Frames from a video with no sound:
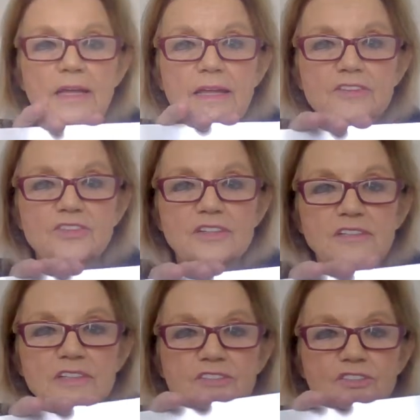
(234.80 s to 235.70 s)
It just
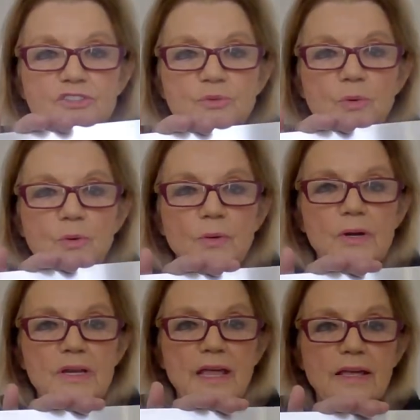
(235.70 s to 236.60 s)
needs a screw or
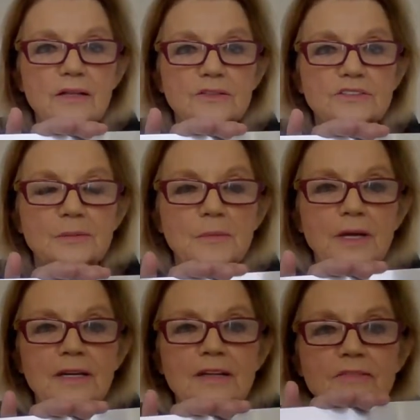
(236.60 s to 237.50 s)
a nail or some
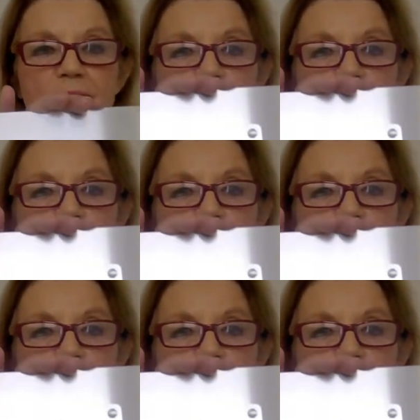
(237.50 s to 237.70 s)
kind of,